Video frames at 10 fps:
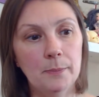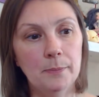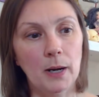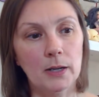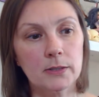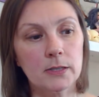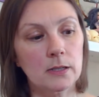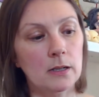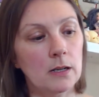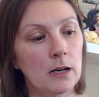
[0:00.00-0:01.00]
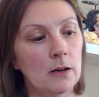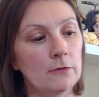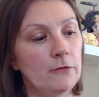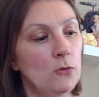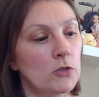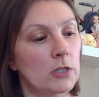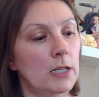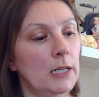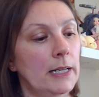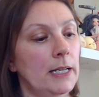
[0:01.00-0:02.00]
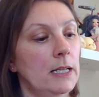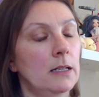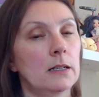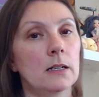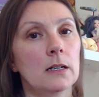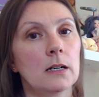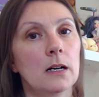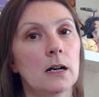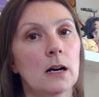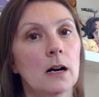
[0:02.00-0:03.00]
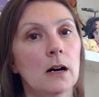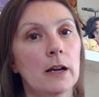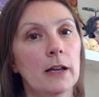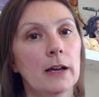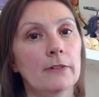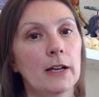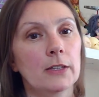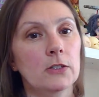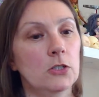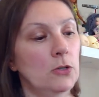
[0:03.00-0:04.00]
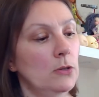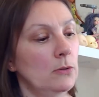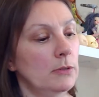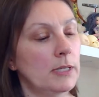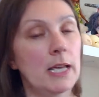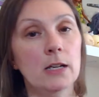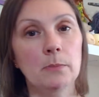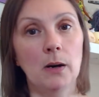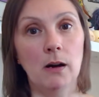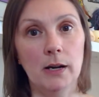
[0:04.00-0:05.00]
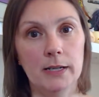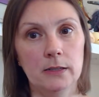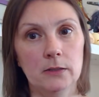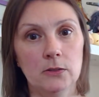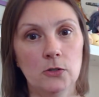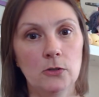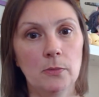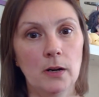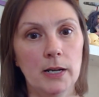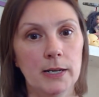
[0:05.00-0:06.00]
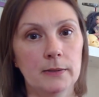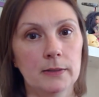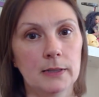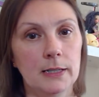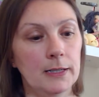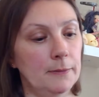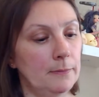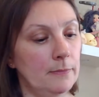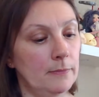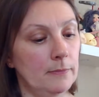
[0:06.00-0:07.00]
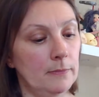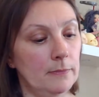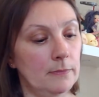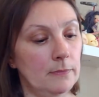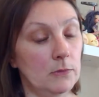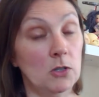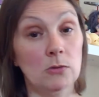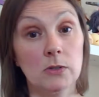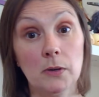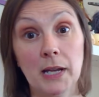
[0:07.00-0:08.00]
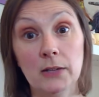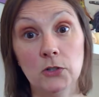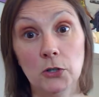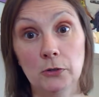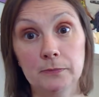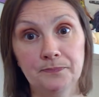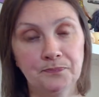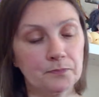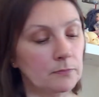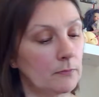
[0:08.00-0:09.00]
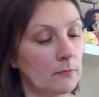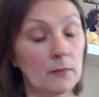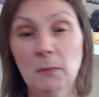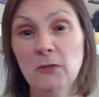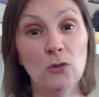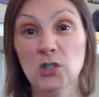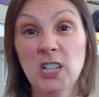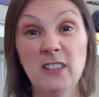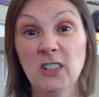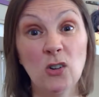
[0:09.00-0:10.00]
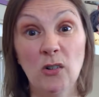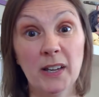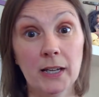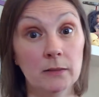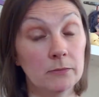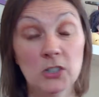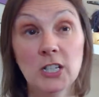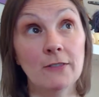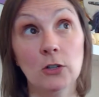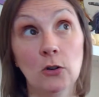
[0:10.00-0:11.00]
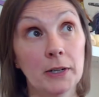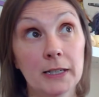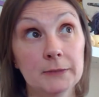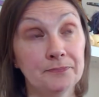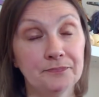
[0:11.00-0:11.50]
but unfortunately I have had to say goodbye to my doll zone Antu before she even got here. She never got here.